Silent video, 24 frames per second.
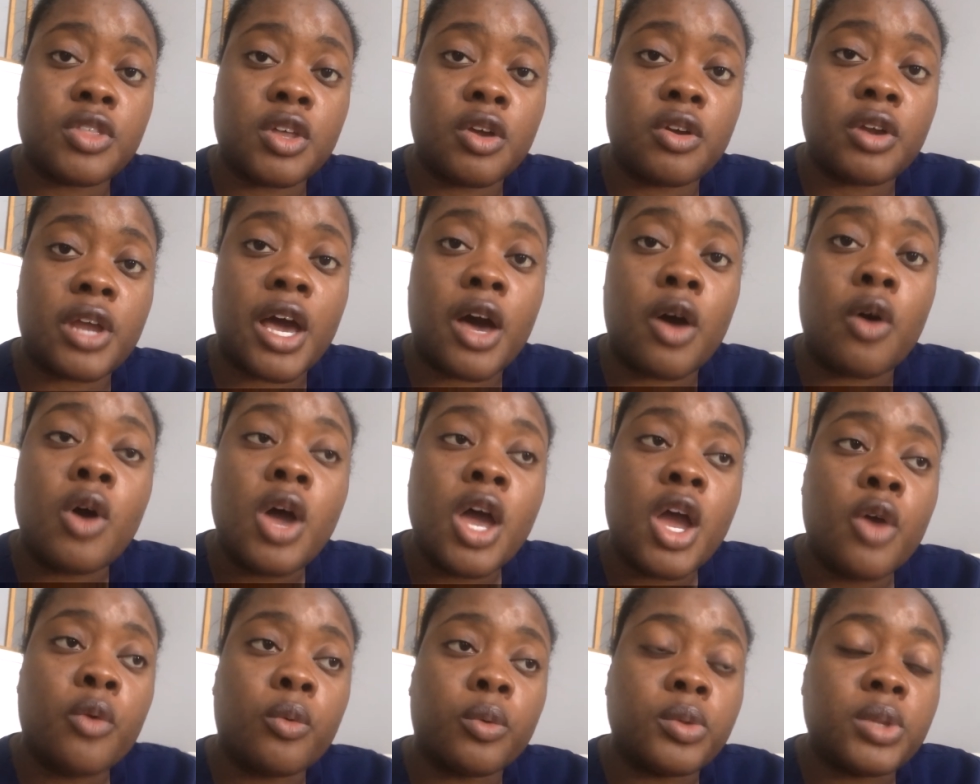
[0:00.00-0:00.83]
they're now
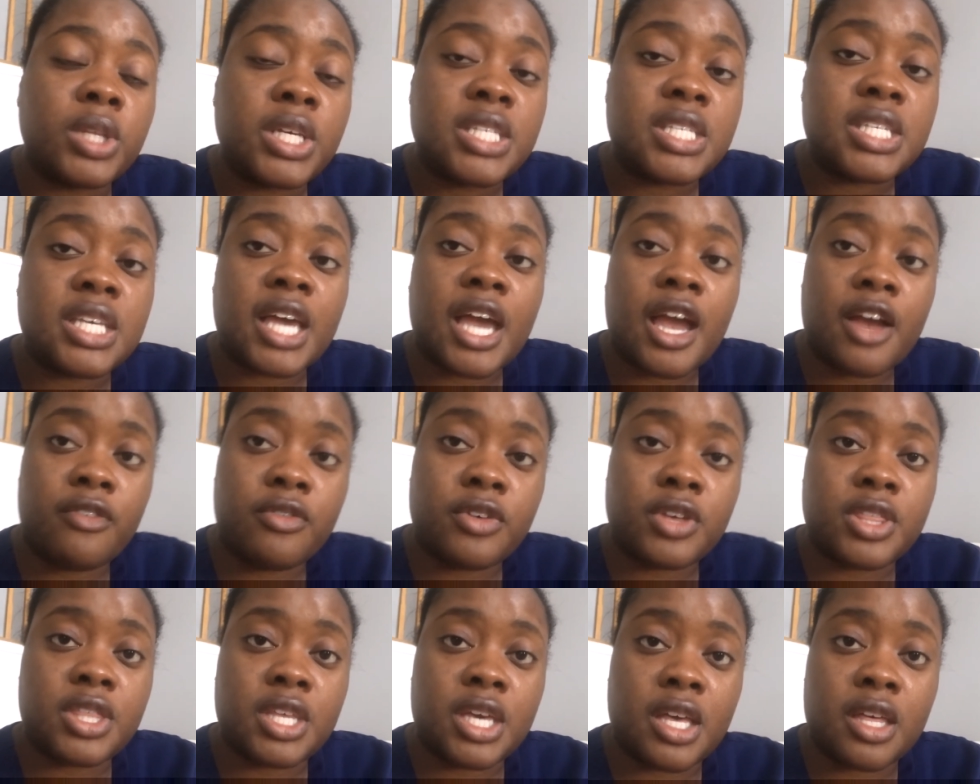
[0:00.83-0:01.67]
releasing
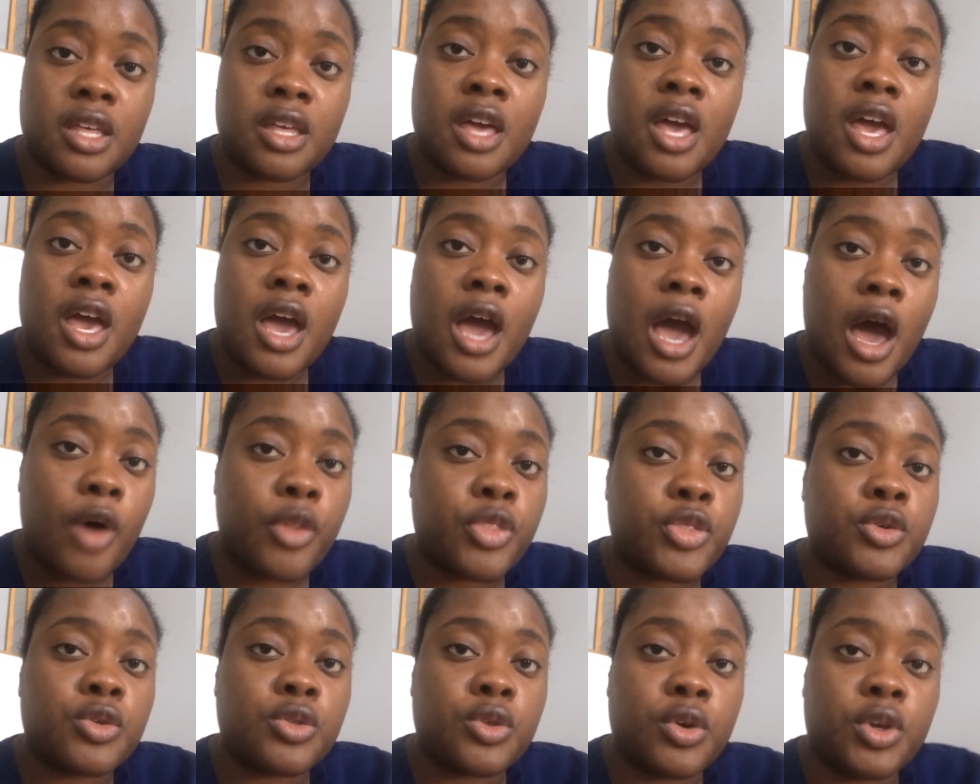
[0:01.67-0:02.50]
everything
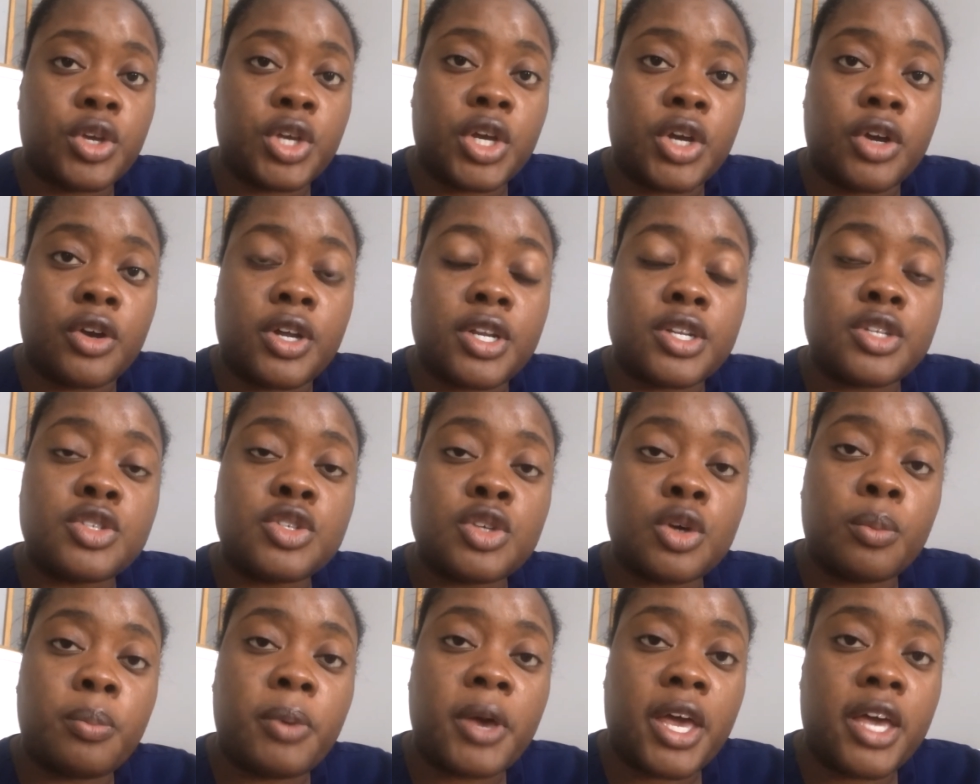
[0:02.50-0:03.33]
out through their urine.
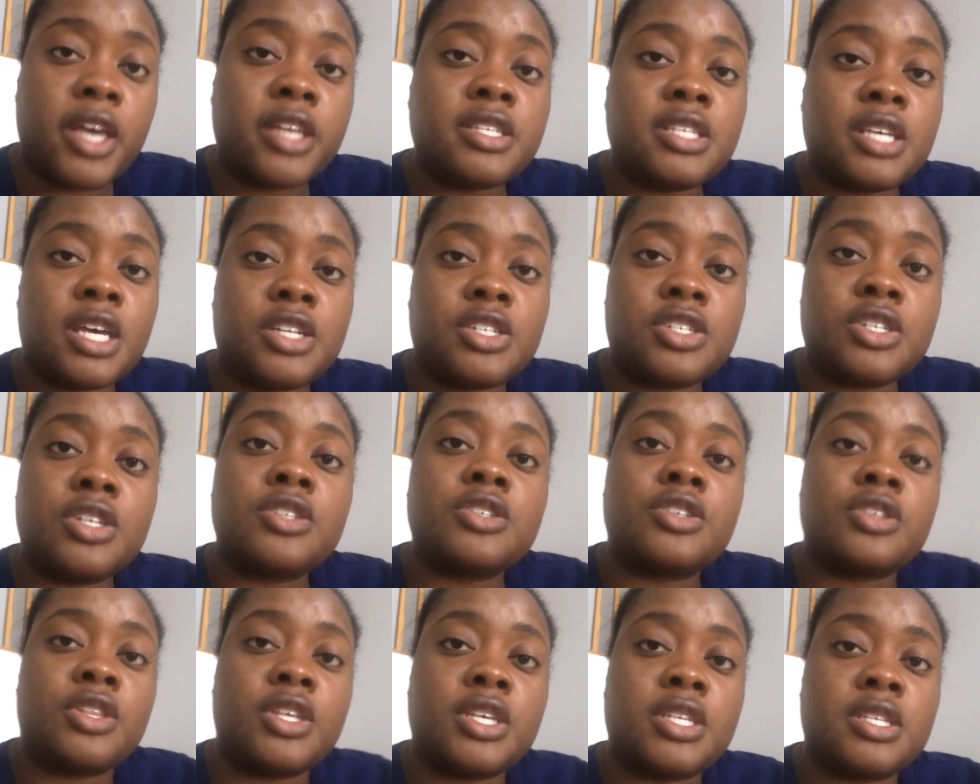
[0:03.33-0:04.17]
So pay attention
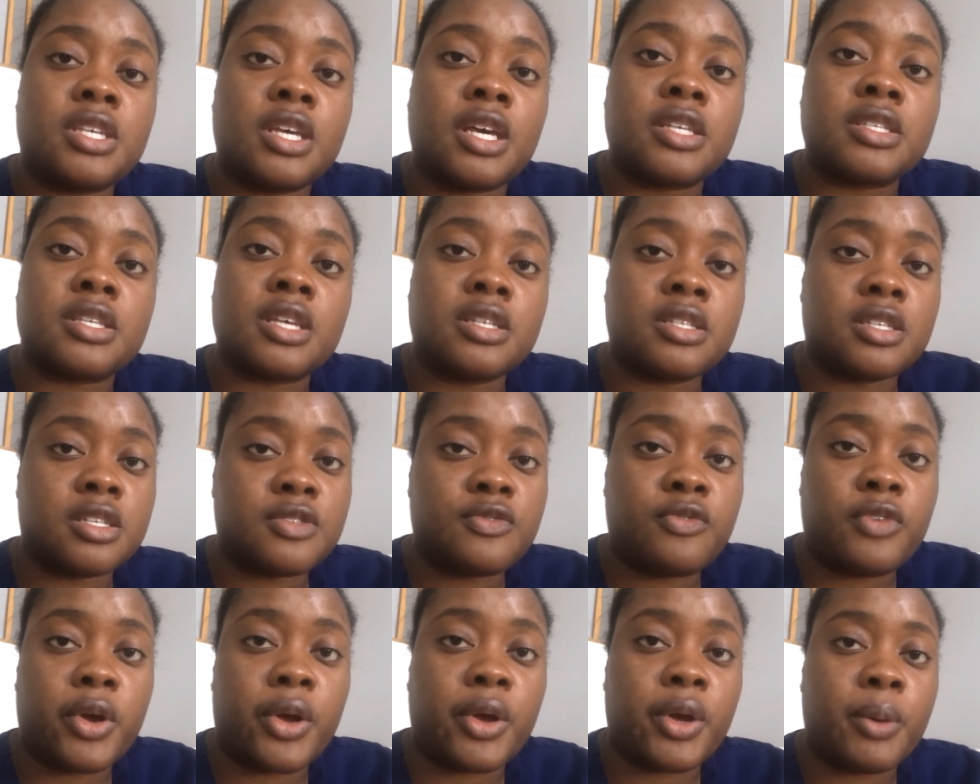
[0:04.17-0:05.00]
to these things, because it's
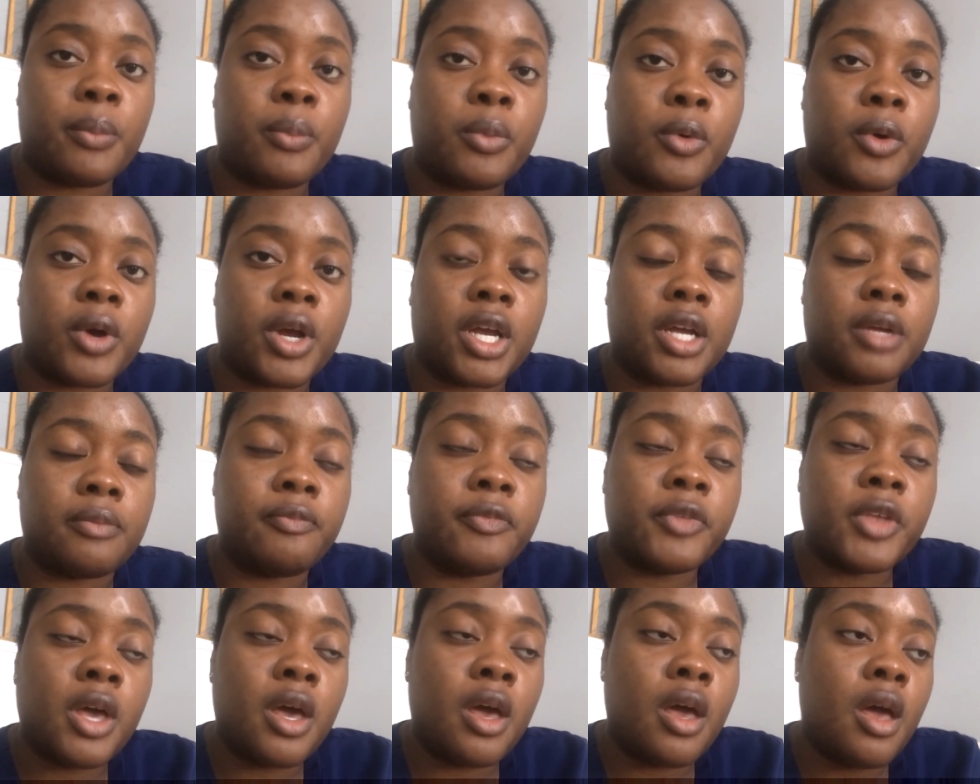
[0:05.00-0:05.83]
very important.
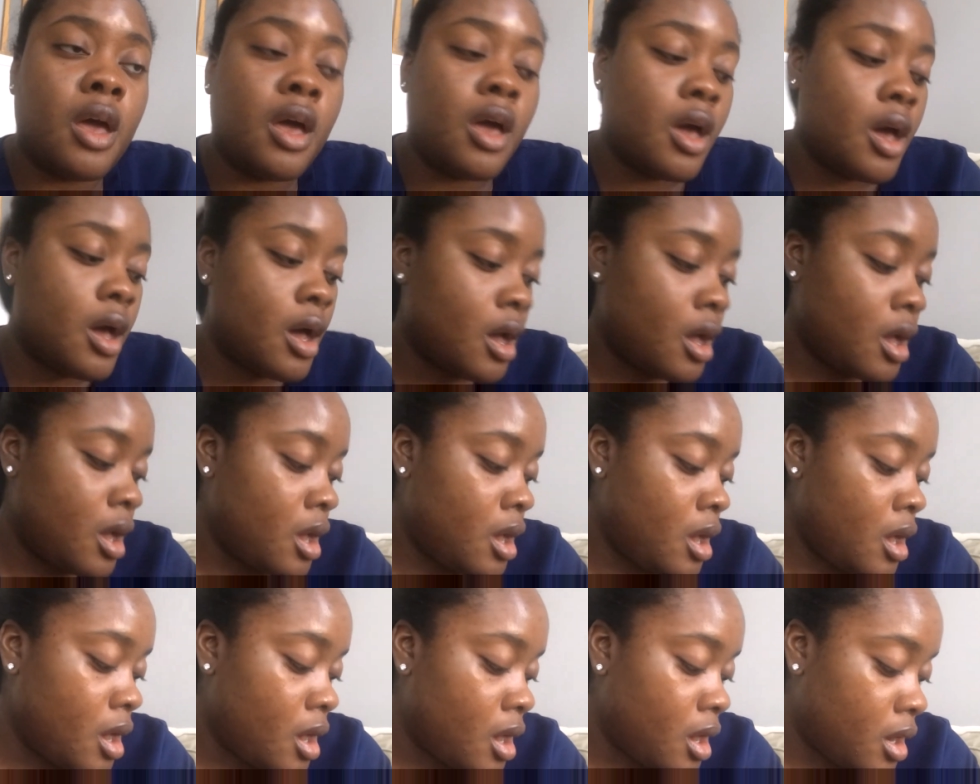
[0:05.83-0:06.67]

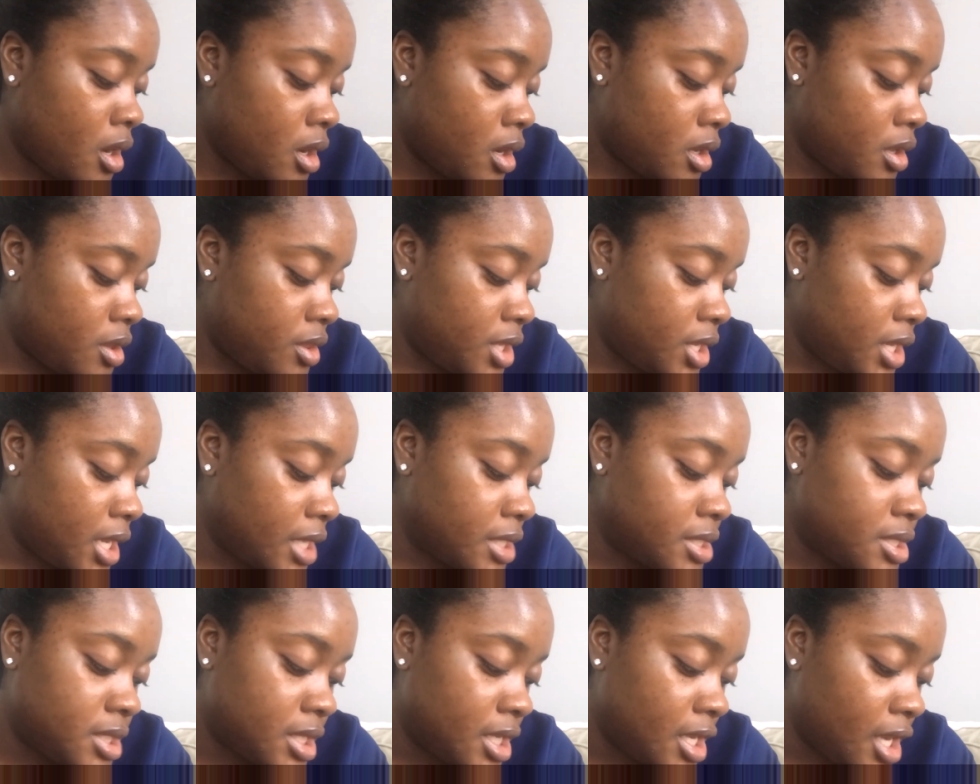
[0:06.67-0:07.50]
The
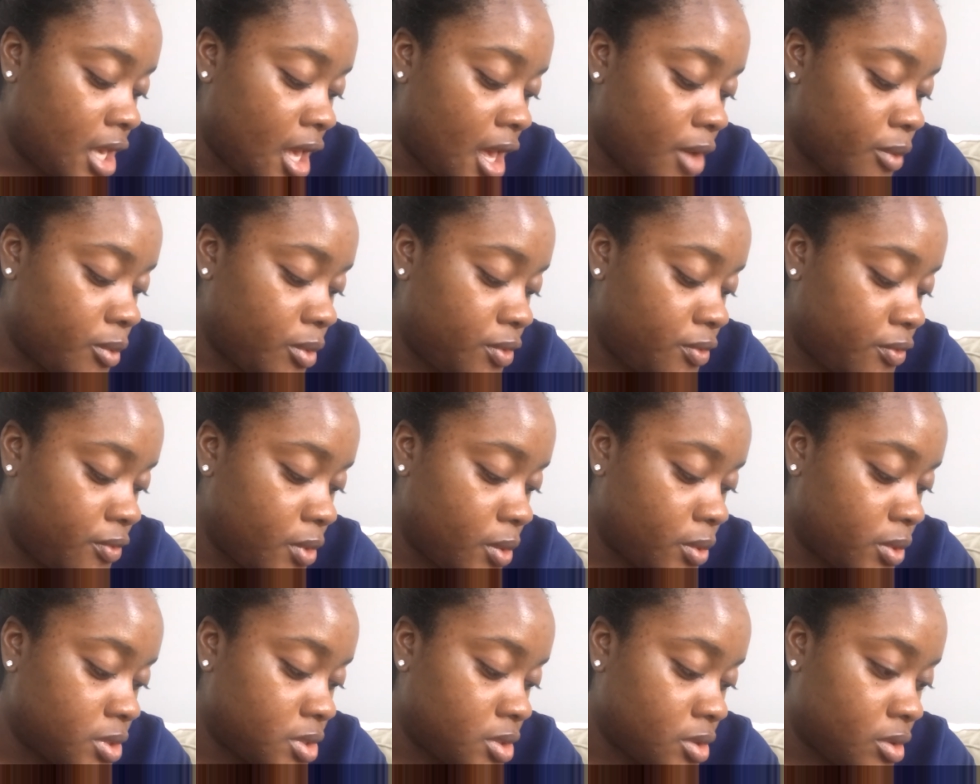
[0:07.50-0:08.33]
next thing I would
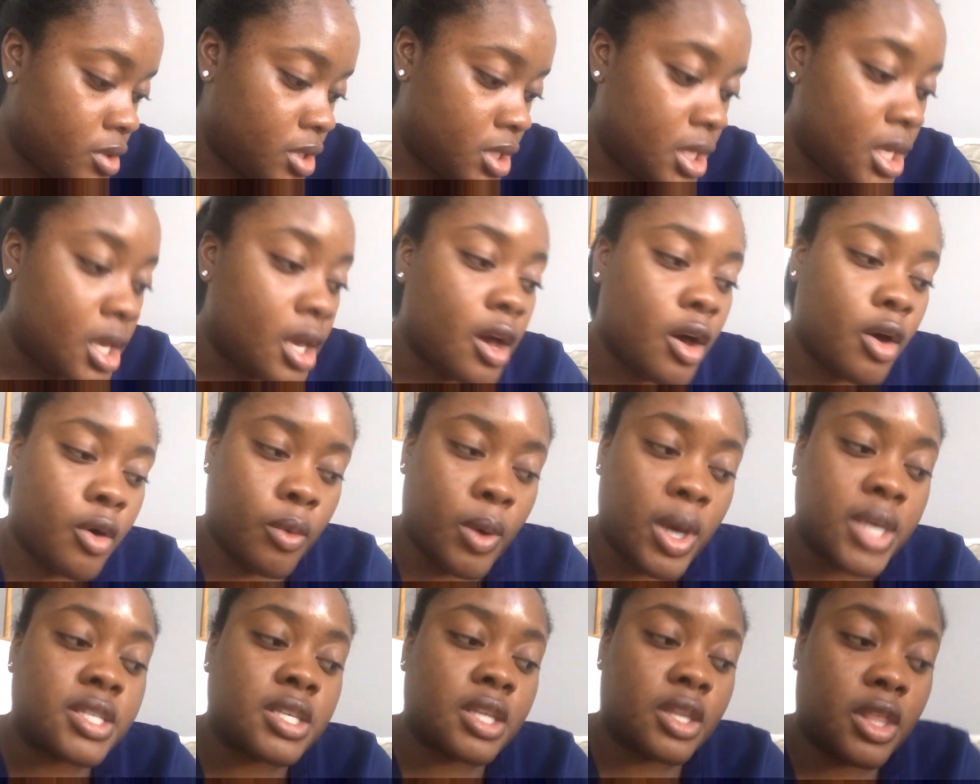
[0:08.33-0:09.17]
focus on,
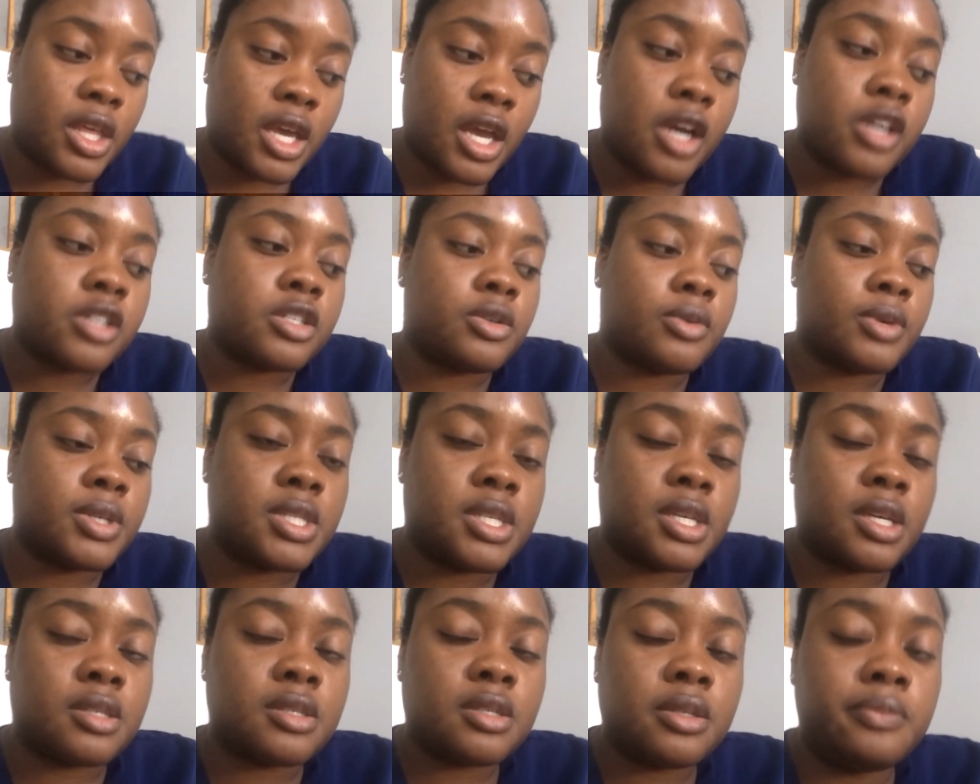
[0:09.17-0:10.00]
I said the
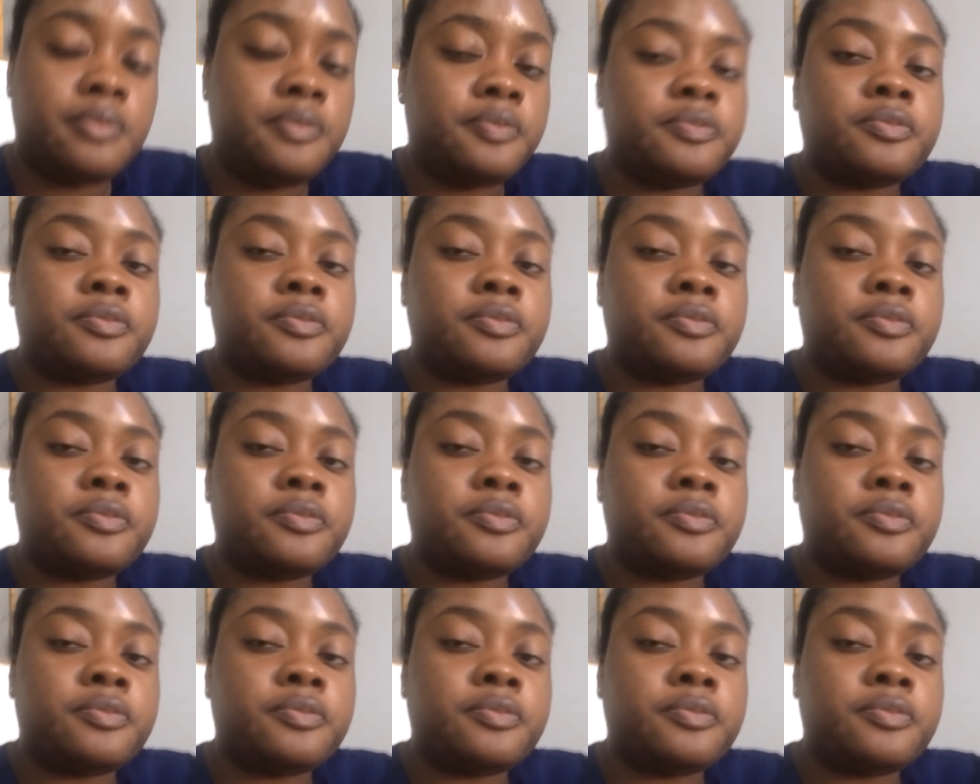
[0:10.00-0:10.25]
characteristics.